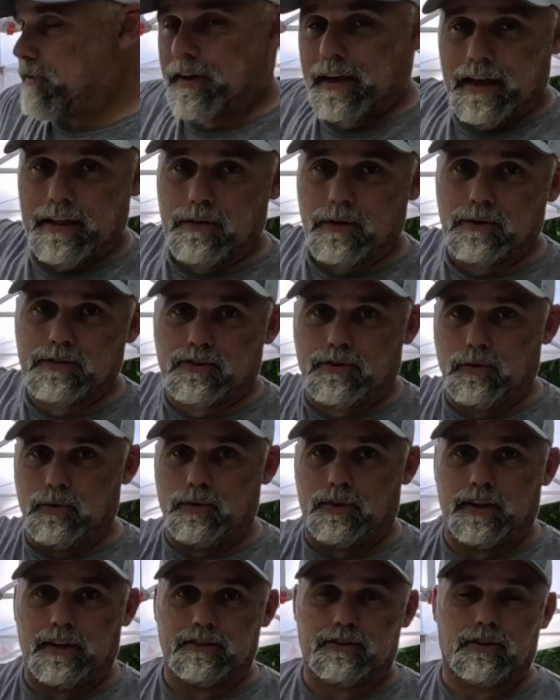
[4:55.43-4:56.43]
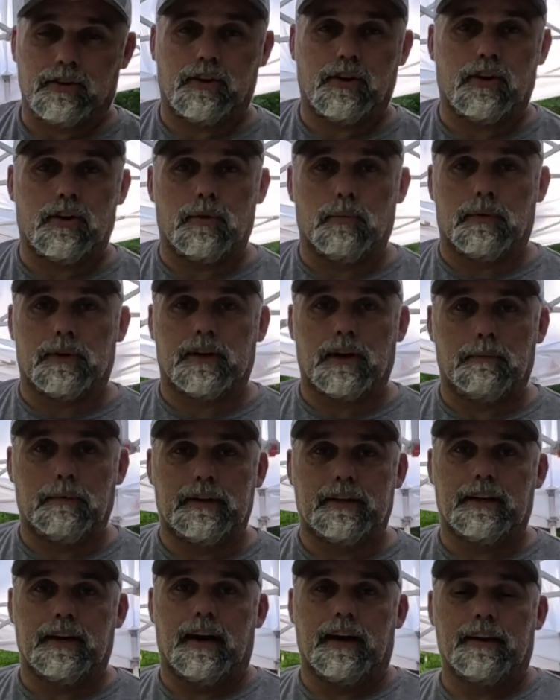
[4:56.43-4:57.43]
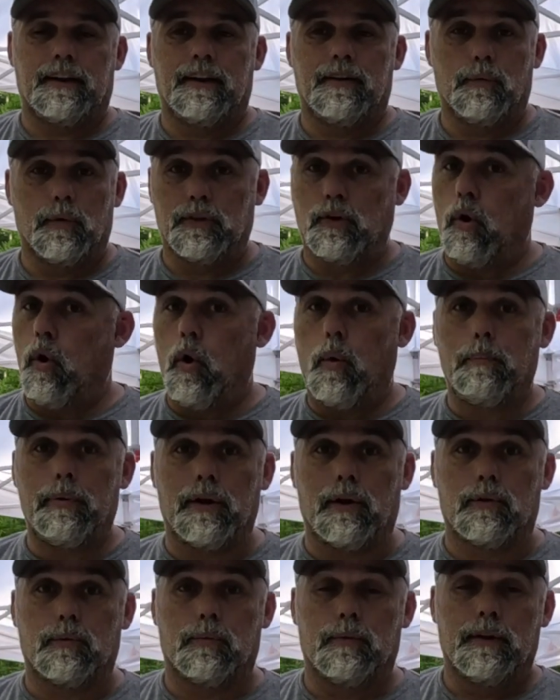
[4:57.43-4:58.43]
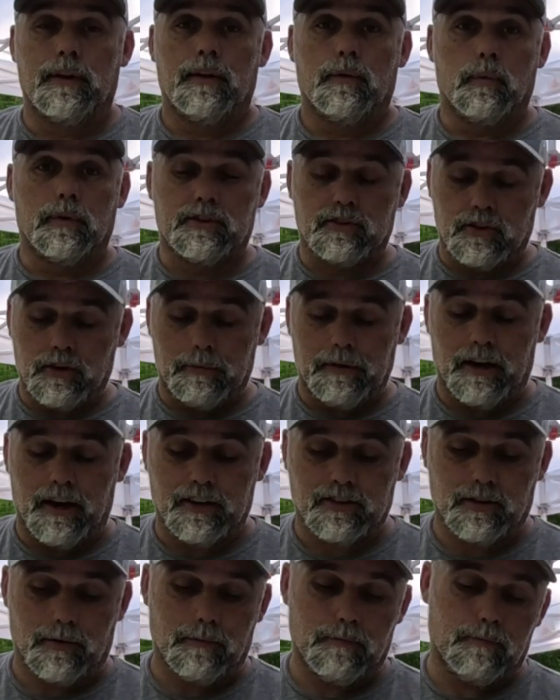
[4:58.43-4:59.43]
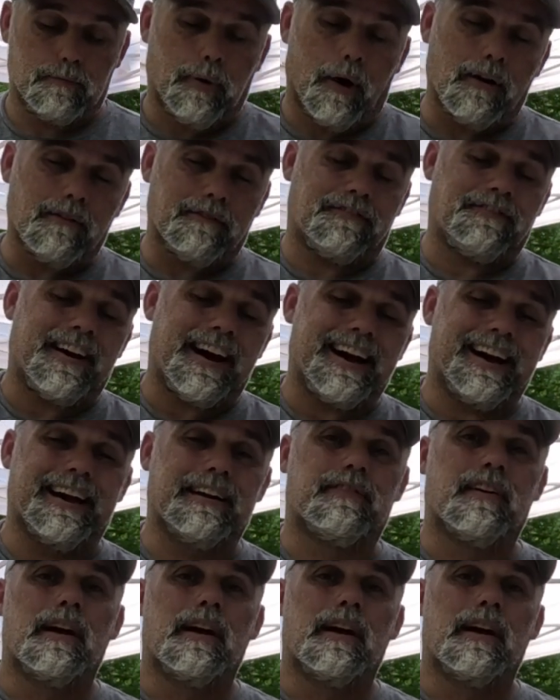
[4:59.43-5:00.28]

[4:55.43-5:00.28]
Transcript: and those 2 things secured, and we're gonna be done with the whole build, which is gonna be awesome. Part 5